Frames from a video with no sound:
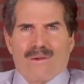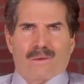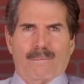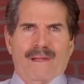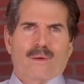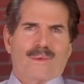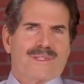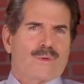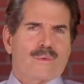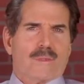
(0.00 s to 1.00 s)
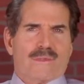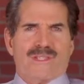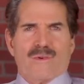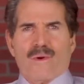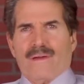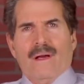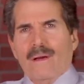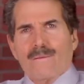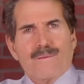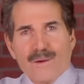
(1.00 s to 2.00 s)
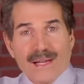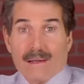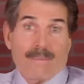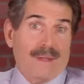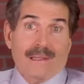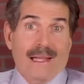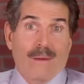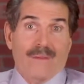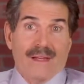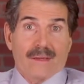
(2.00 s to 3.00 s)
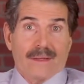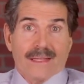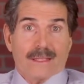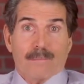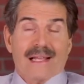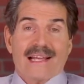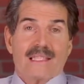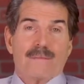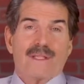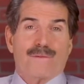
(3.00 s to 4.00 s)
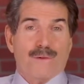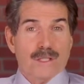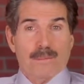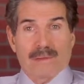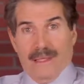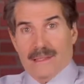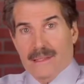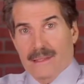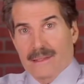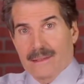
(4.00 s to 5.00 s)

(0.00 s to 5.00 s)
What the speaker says: All repeal would do was restore the freedom that allowed the Internet to blossom in the first place.